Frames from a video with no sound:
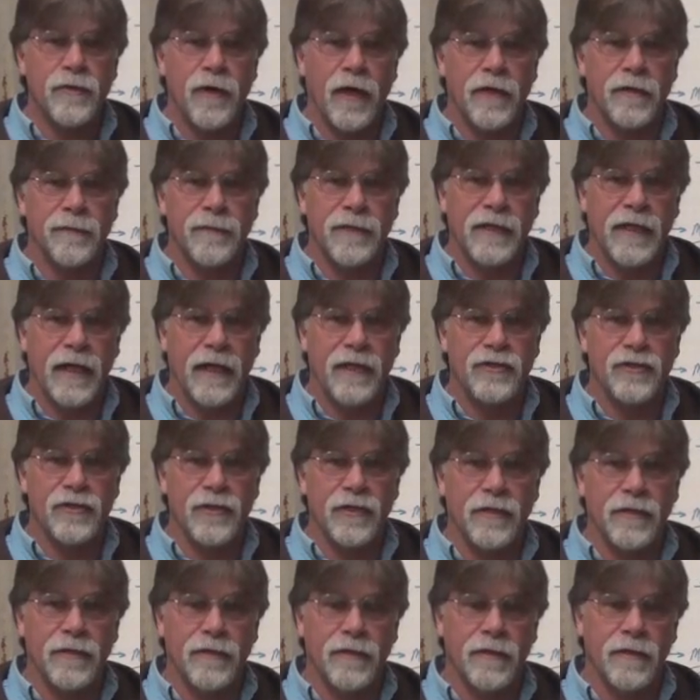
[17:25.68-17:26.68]

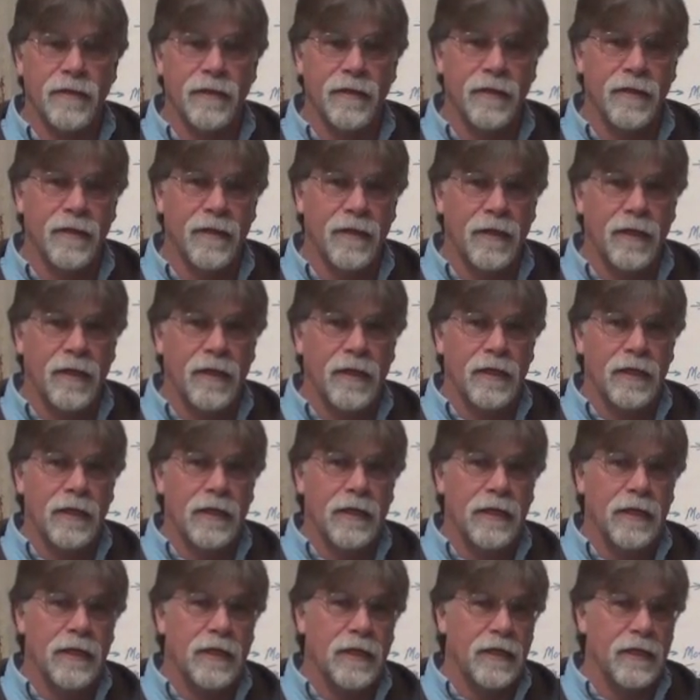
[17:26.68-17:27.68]
recommendation
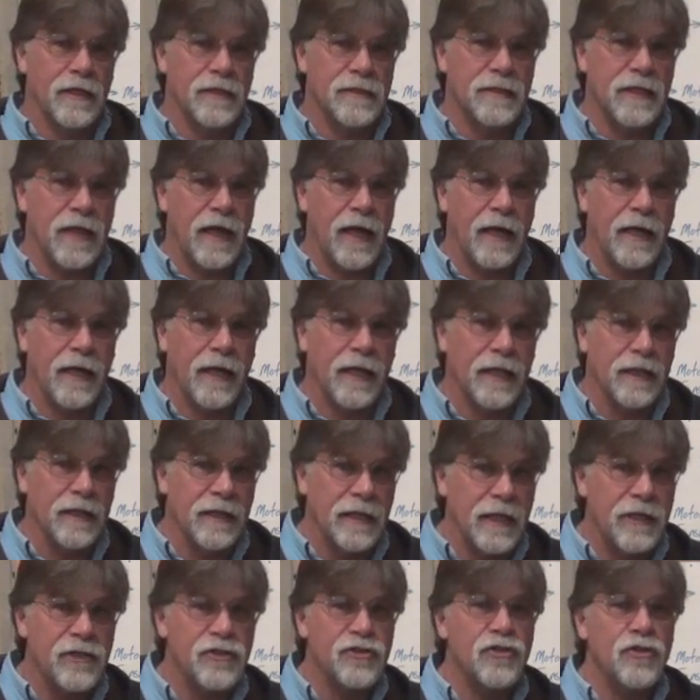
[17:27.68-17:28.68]
is that
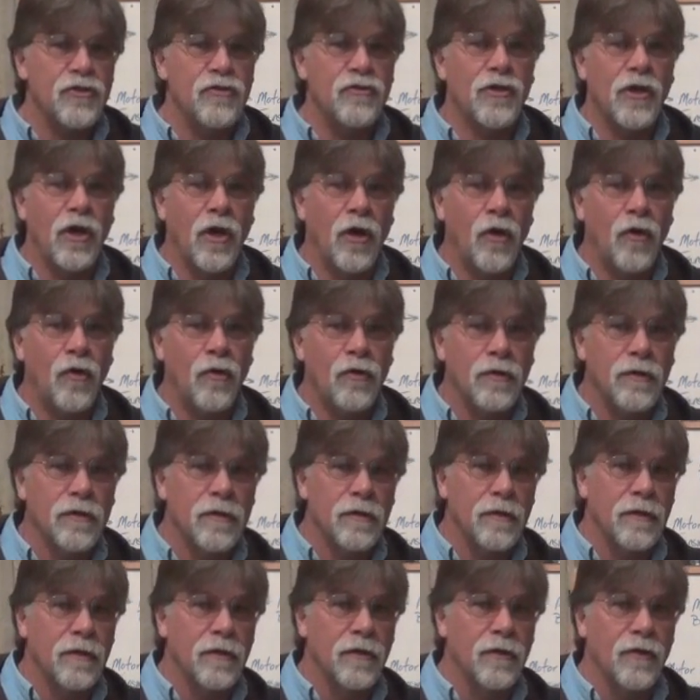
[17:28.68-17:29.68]
unless you know
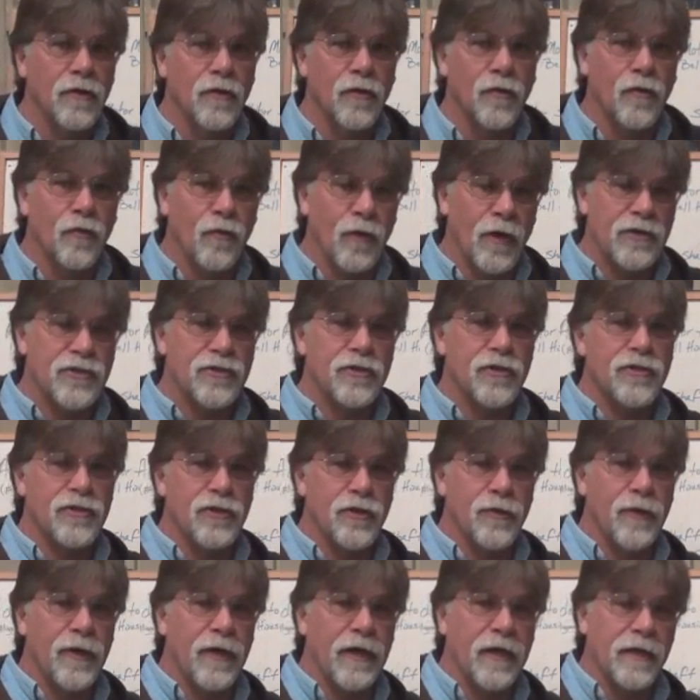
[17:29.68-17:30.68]
what you're
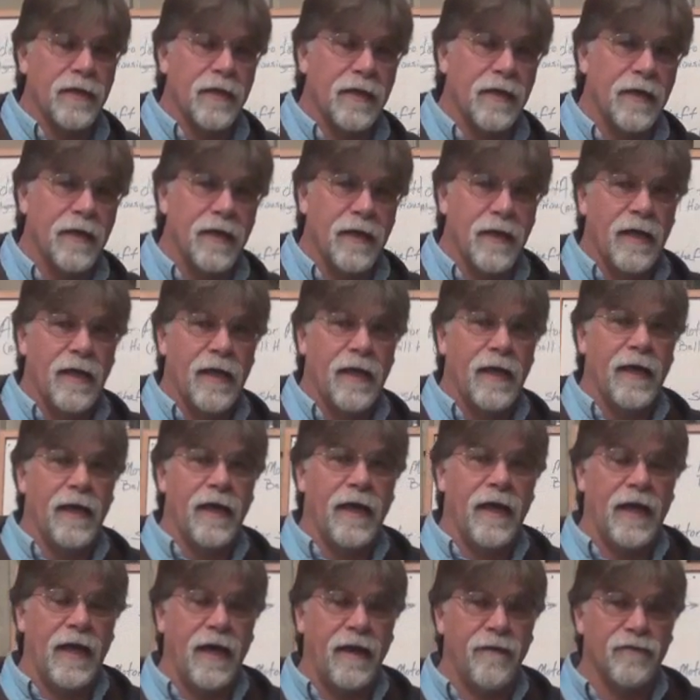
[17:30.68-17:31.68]
doing,
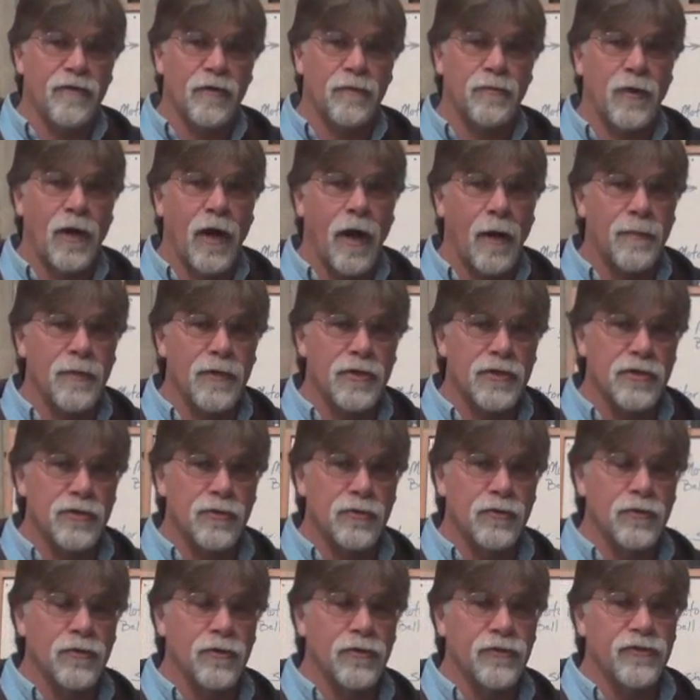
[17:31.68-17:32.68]
have the proper
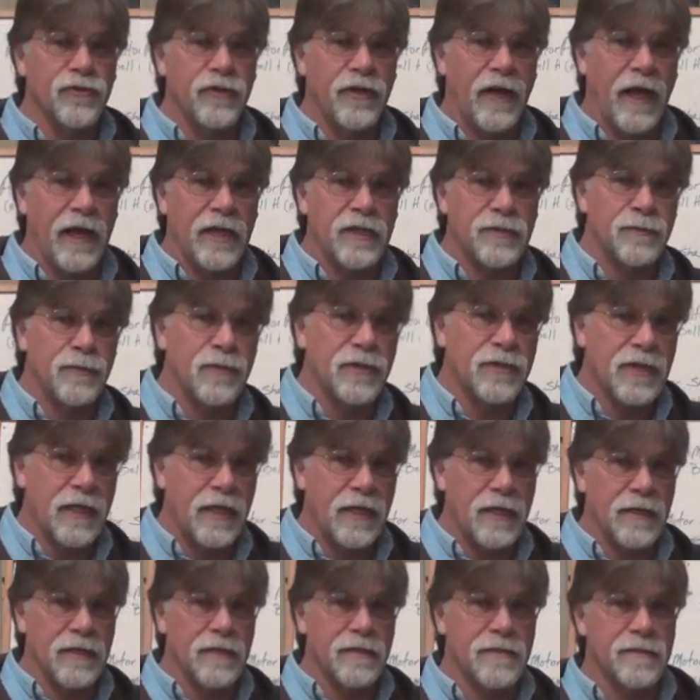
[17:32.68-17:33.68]
tools and
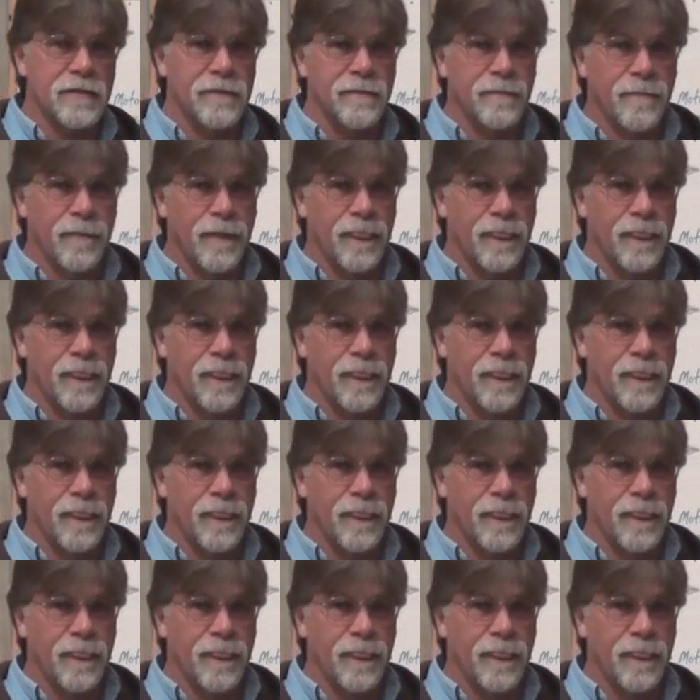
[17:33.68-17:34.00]
expertise,